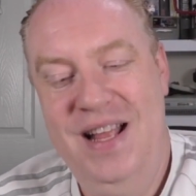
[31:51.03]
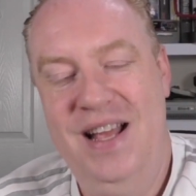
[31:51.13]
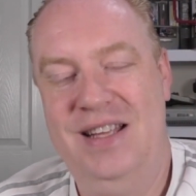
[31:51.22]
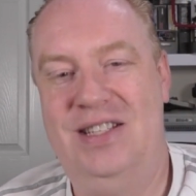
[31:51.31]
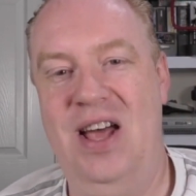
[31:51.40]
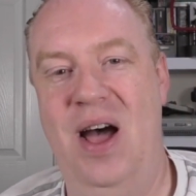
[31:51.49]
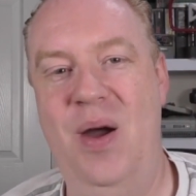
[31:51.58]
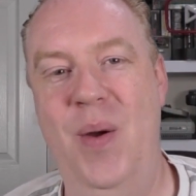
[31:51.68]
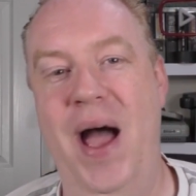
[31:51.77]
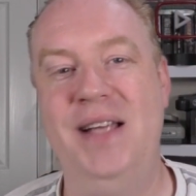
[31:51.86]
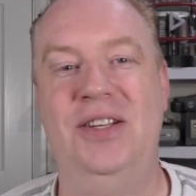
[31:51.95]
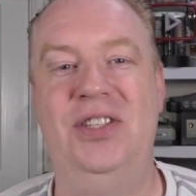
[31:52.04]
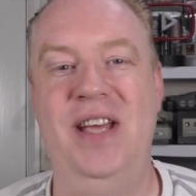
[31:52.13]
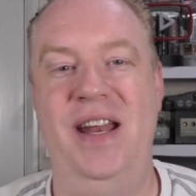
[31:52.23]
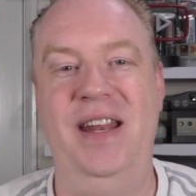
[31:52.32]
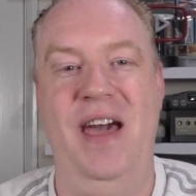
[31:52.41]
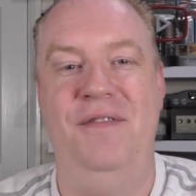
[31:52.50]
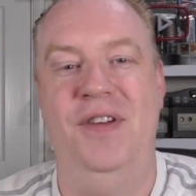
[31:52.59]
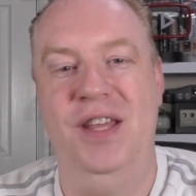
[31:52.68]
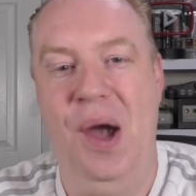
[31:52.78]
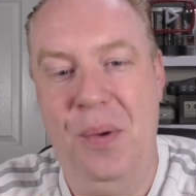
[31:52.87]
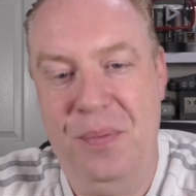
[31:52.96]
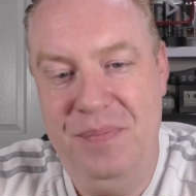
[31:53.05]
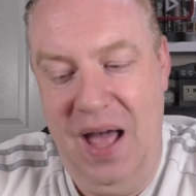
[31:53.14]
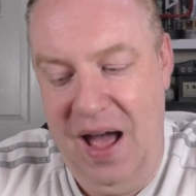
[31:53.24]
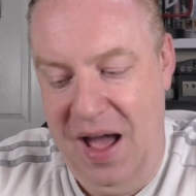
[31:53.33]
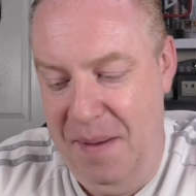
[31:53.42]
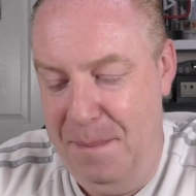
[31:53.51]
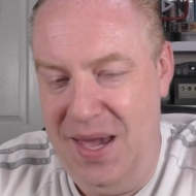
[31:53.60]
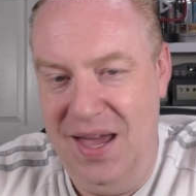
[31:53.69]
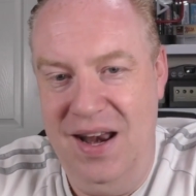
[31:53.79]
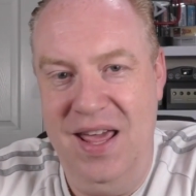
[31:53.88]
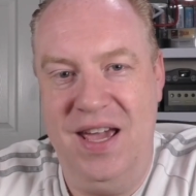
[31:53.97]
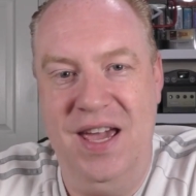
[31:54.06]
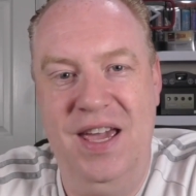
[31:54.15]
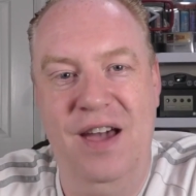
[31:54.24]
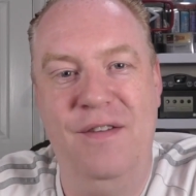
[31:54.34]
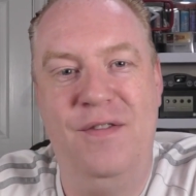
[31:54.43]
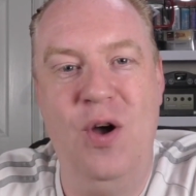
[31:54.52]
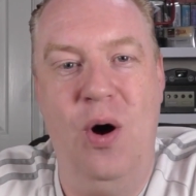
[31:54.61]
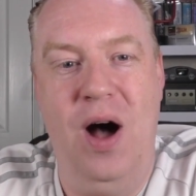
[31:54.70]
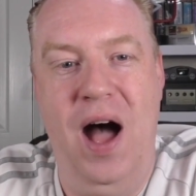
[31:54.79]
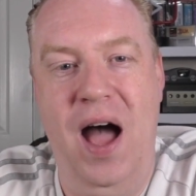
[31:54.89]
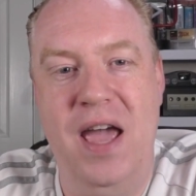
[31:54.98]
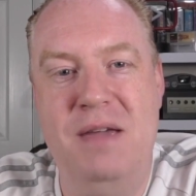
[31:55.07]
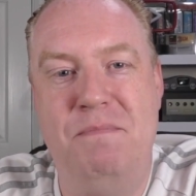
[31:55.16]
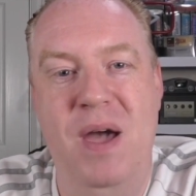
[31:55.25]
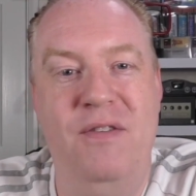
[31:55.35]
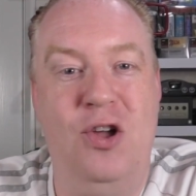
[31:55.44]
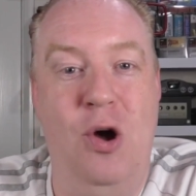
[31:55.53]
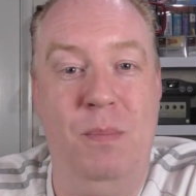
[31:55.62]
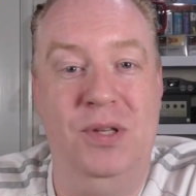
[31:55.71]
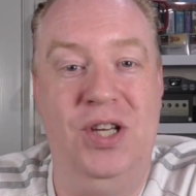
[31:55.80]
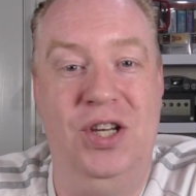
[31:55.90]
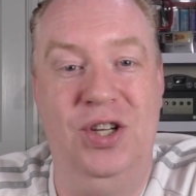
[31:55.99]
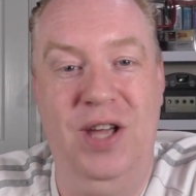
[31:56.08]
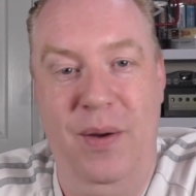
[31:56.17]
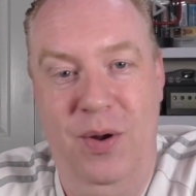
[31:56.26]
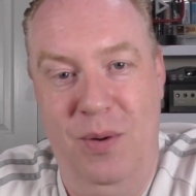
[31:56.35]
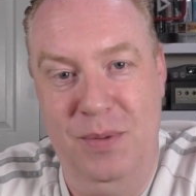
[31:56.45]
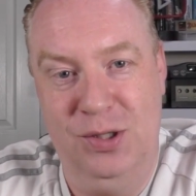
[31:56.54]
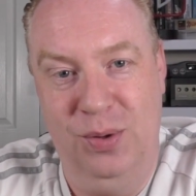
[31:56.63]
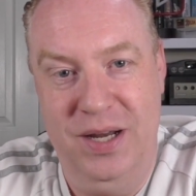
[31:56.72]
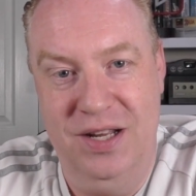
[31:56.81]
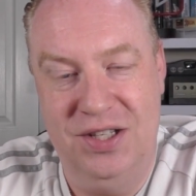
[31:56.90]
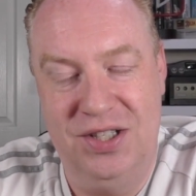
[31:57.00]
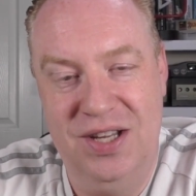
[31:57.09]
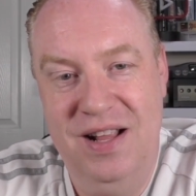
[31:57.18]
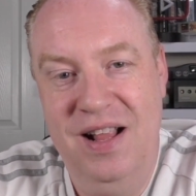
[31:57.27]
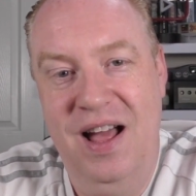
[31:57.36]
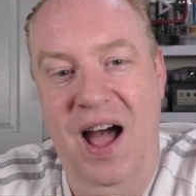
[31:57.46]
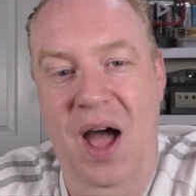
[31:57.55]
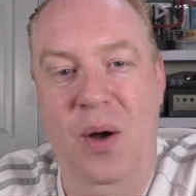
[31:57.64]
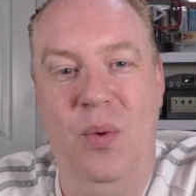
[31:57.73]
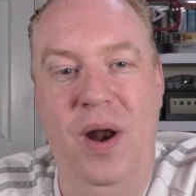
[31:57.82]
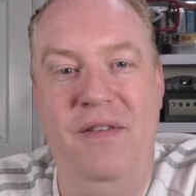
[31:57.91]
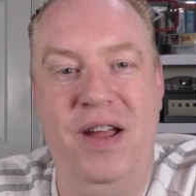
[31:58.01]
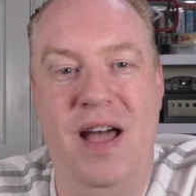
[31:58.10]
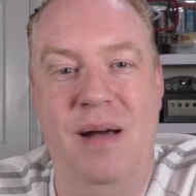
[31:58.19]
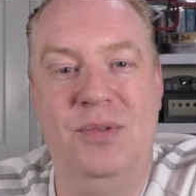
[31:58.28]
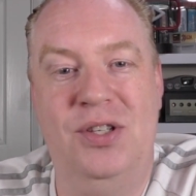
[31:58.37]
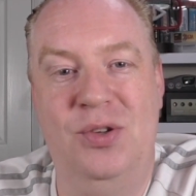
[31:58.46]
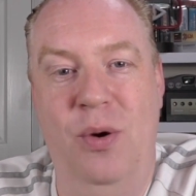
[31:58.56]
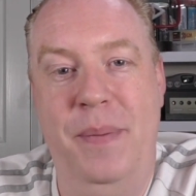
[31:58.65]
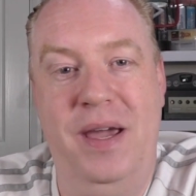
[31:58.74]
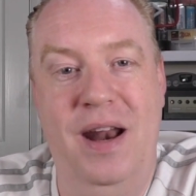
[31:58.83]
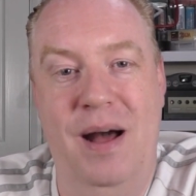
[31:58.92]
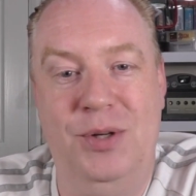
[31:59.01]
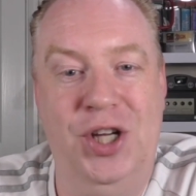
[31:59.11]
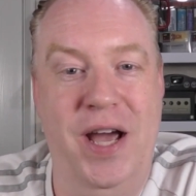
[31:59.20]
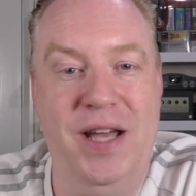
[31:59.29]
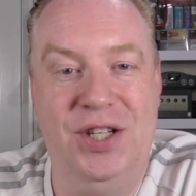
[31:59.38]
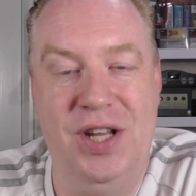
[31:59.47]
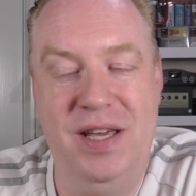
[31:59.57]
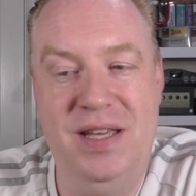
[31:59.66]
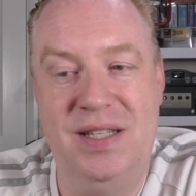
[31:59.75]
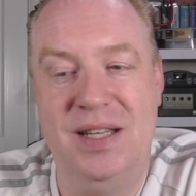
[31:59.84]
So as I said in that video, me and Nikki have got a bit of a competition going on between us whenever it comes to sort of picking up GHDs.